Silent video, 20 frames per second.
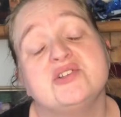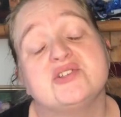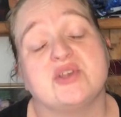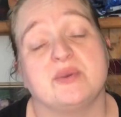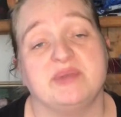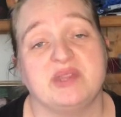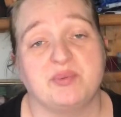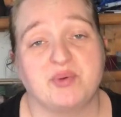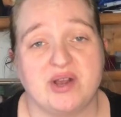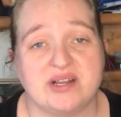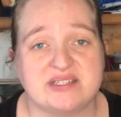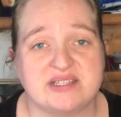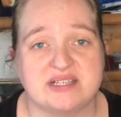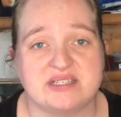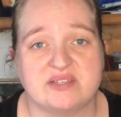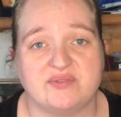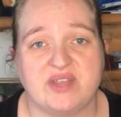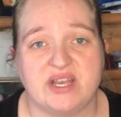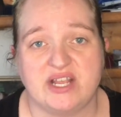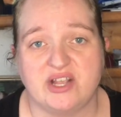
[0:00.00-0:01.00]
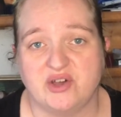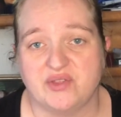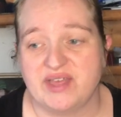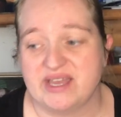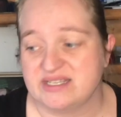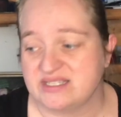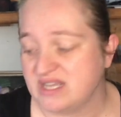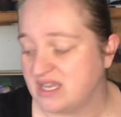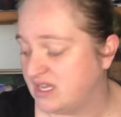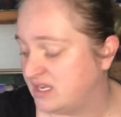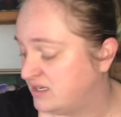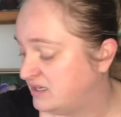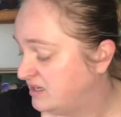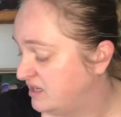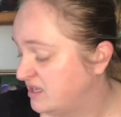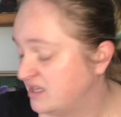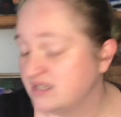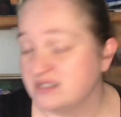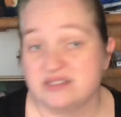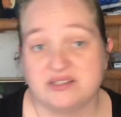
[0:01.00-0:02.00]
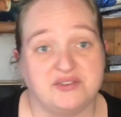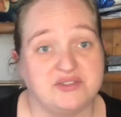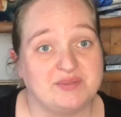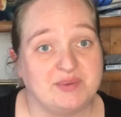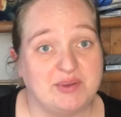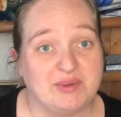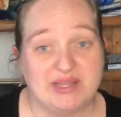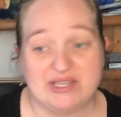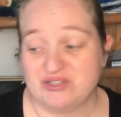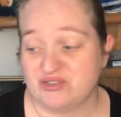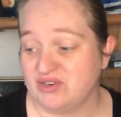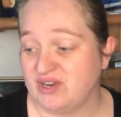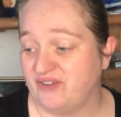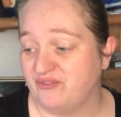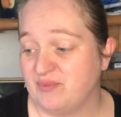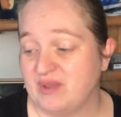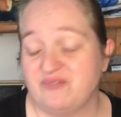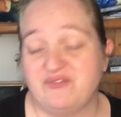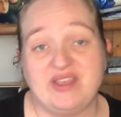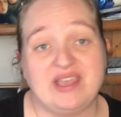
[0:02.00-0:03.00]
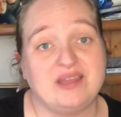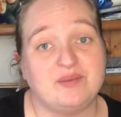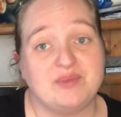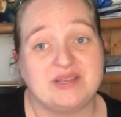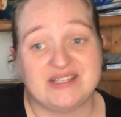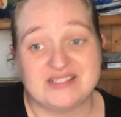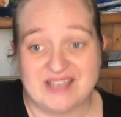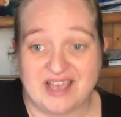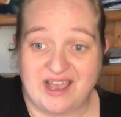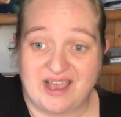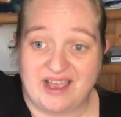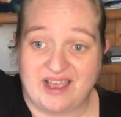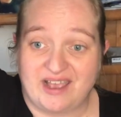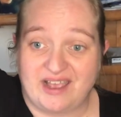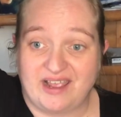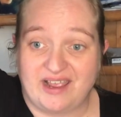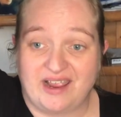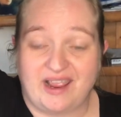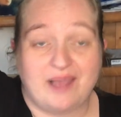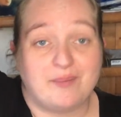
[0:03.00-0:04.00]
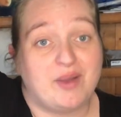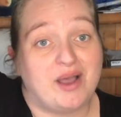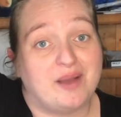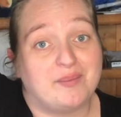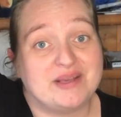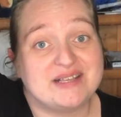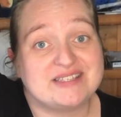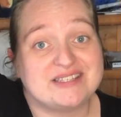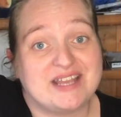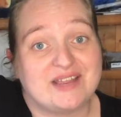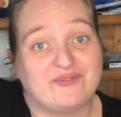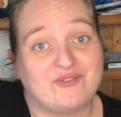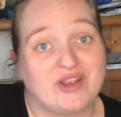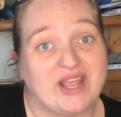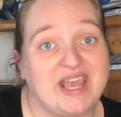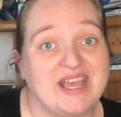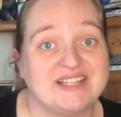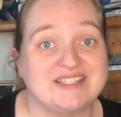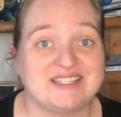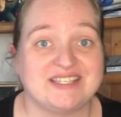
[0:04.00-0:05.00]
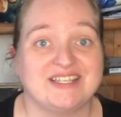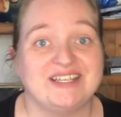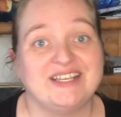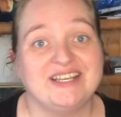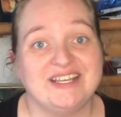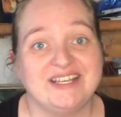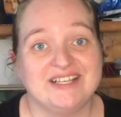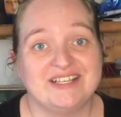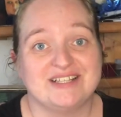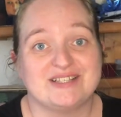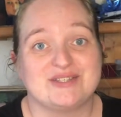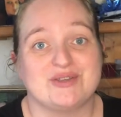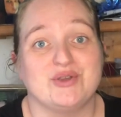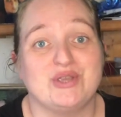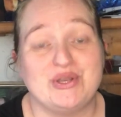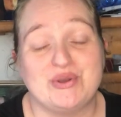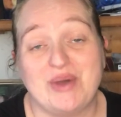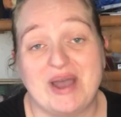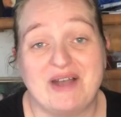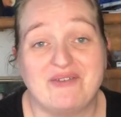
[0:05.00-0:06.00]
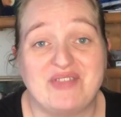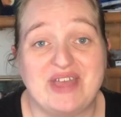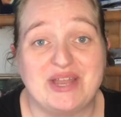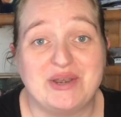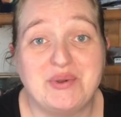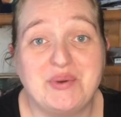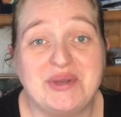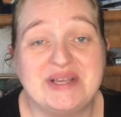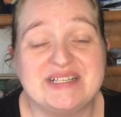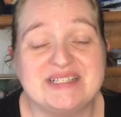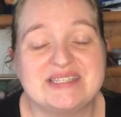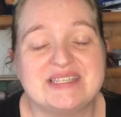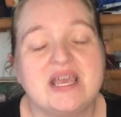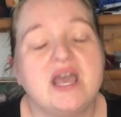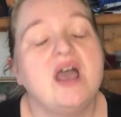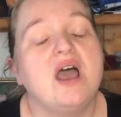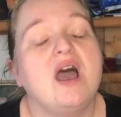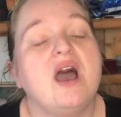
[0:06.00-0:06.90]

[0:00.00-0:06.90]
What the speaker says: So I'm in the process of getting all that done. Excuse me while I turn off my fan because I am a hot mess and I forget. So you don't have that noise.